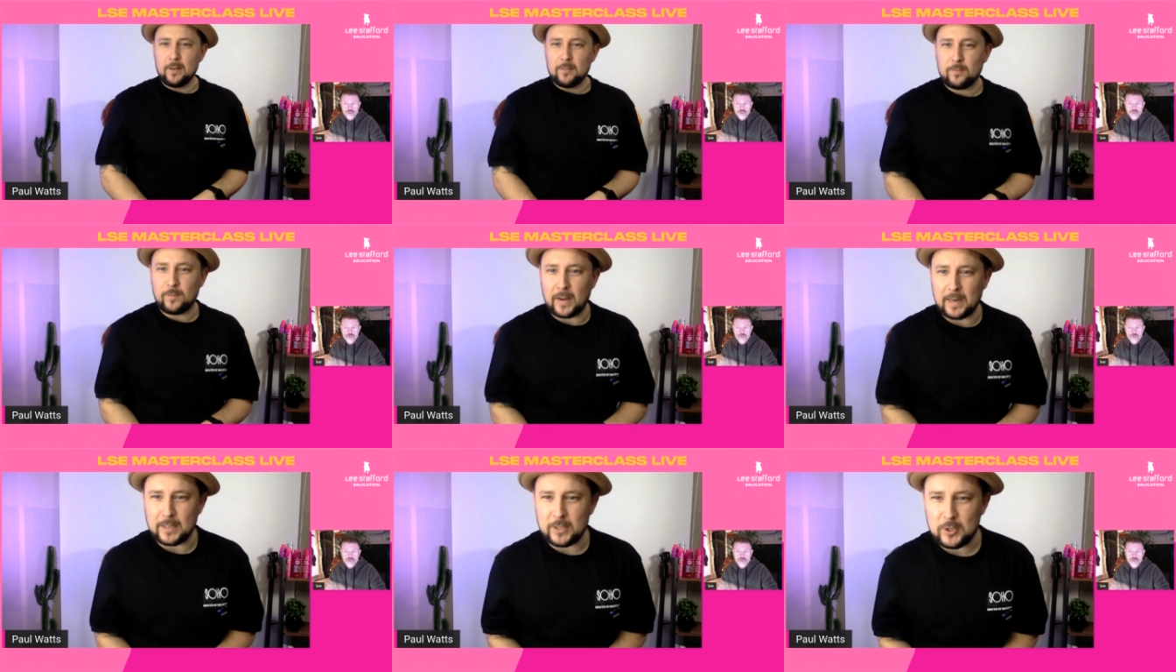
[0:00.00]

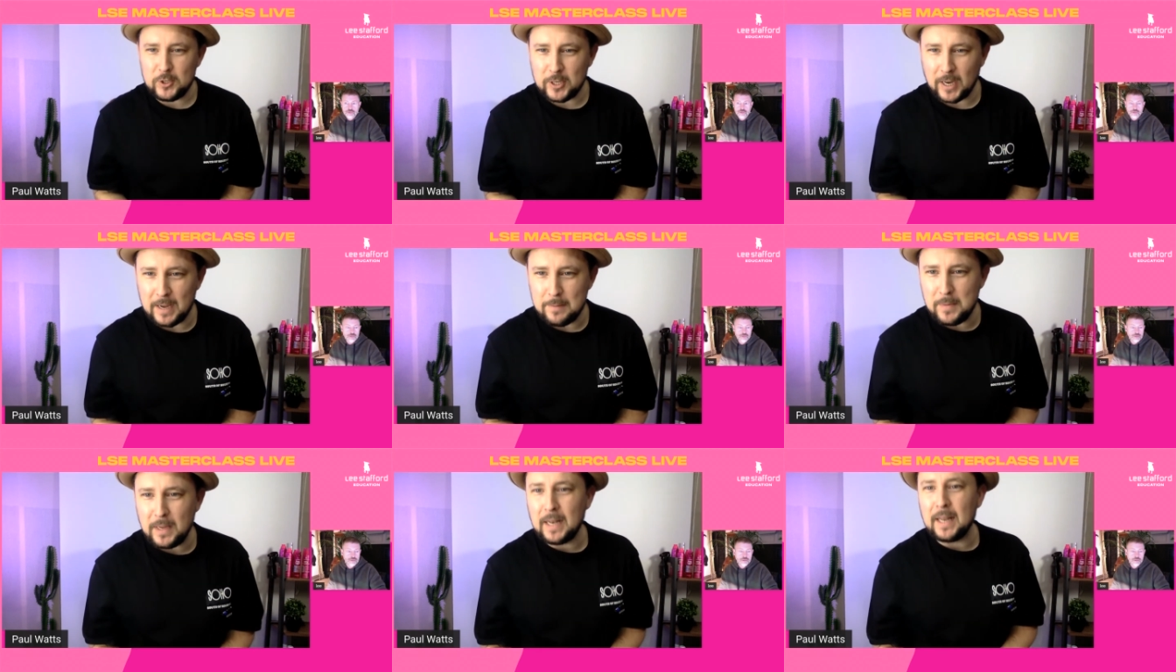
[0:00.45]
Thank you,
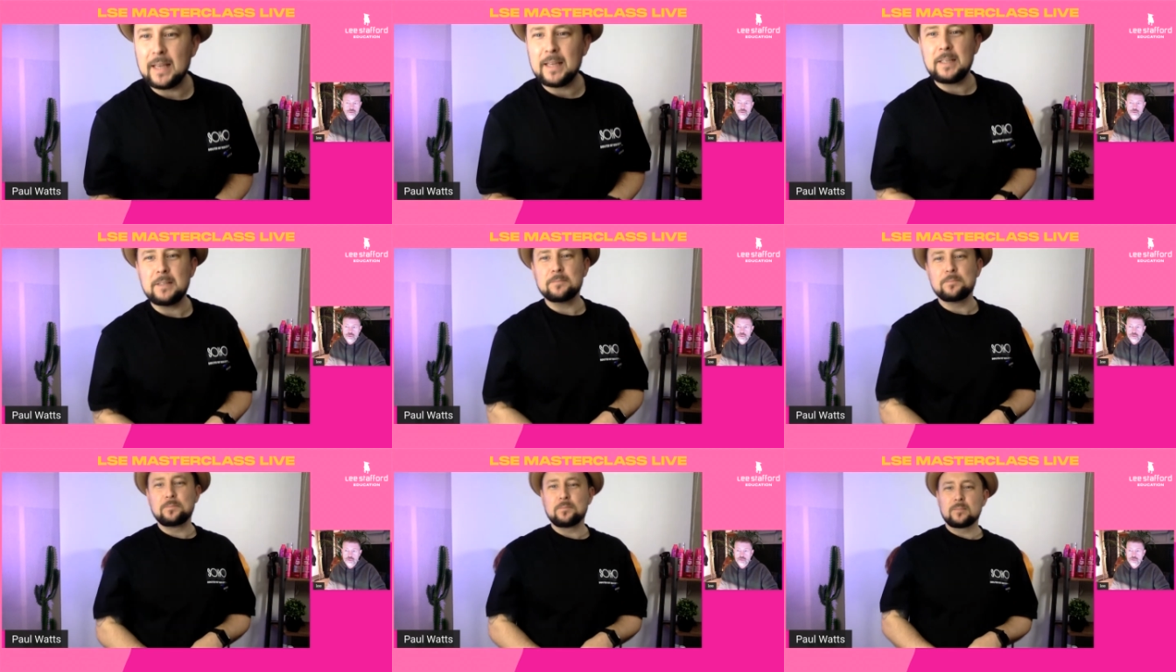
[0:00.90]
Jamie
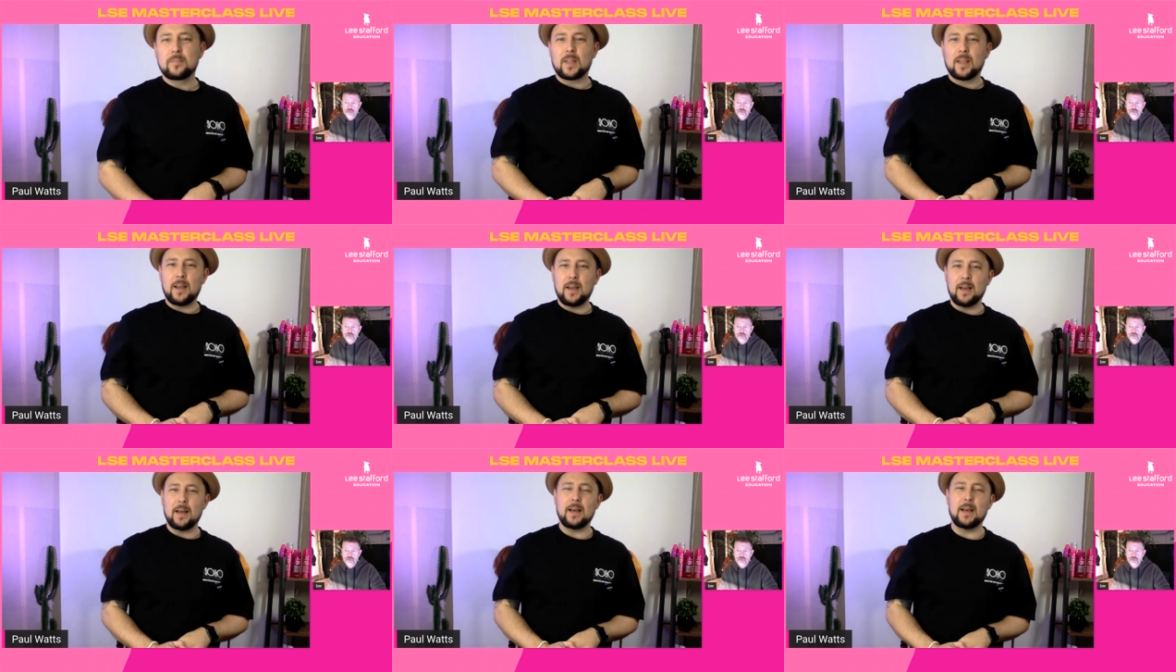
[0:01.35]
Lee.
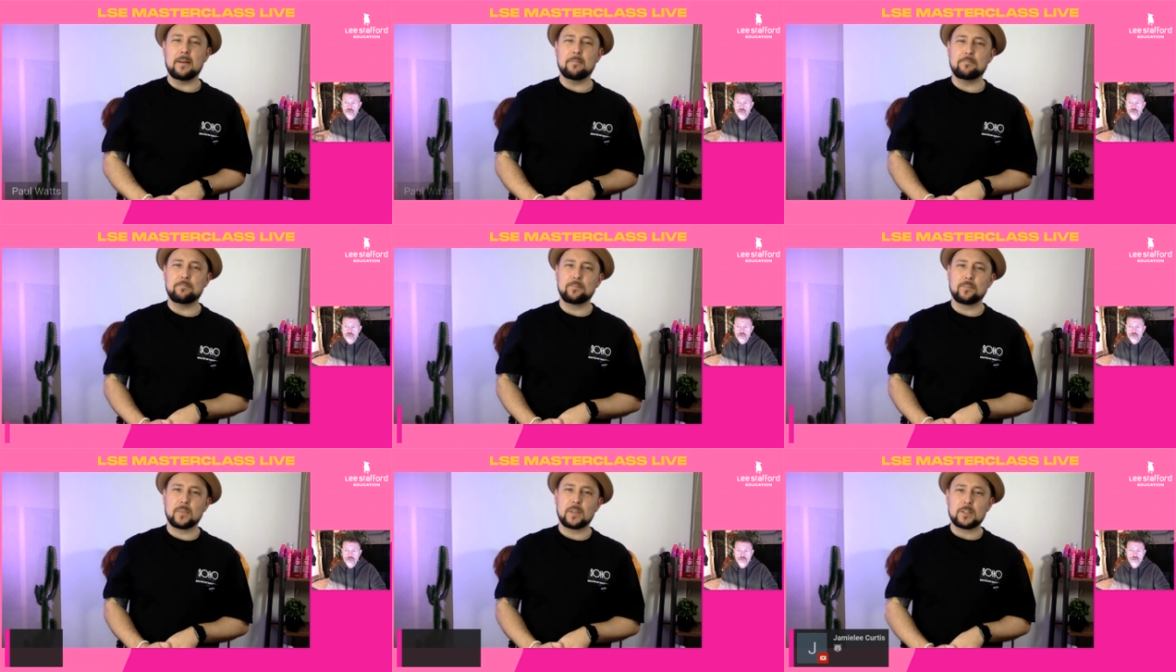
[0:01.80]

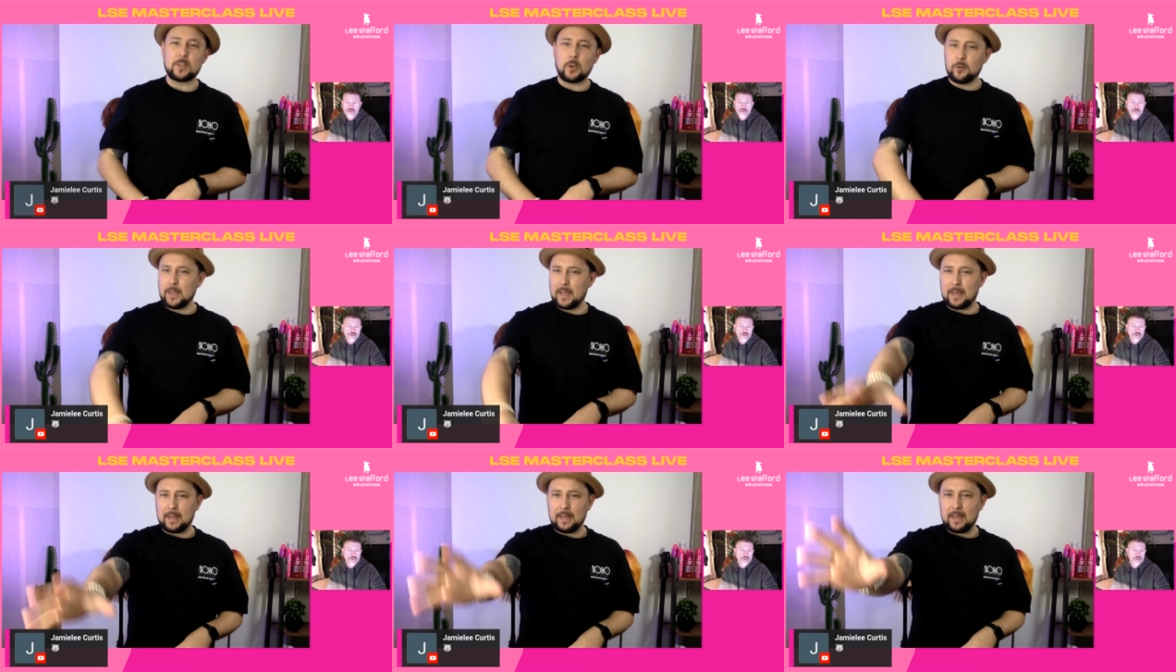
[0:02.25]
So
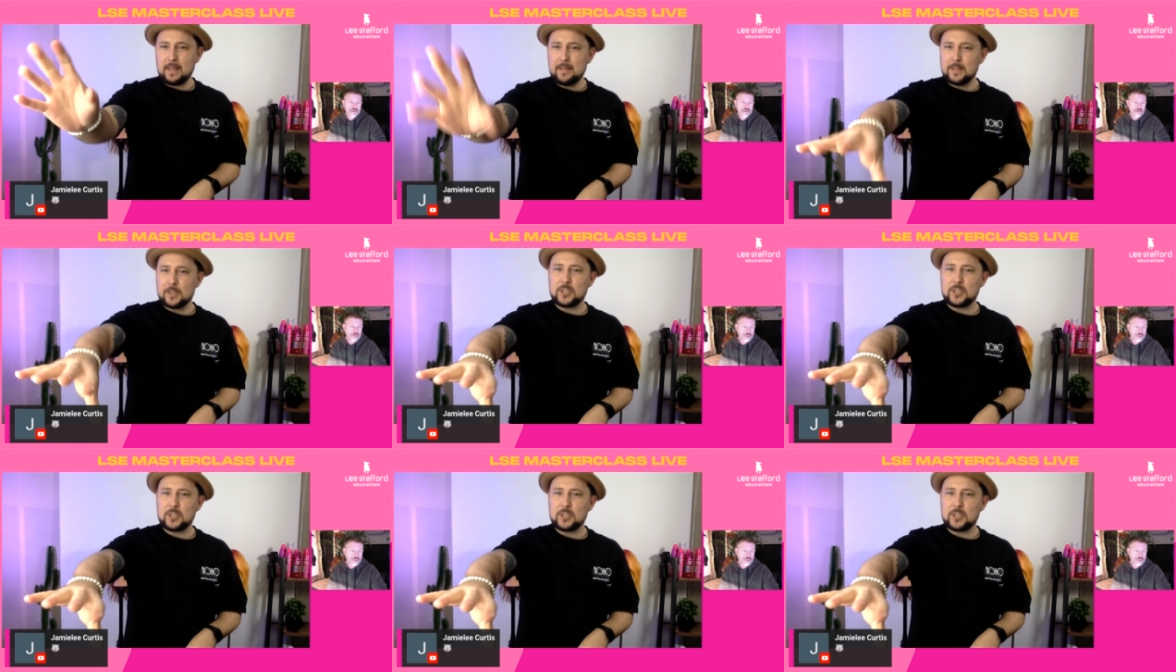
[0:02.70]
yeah, in the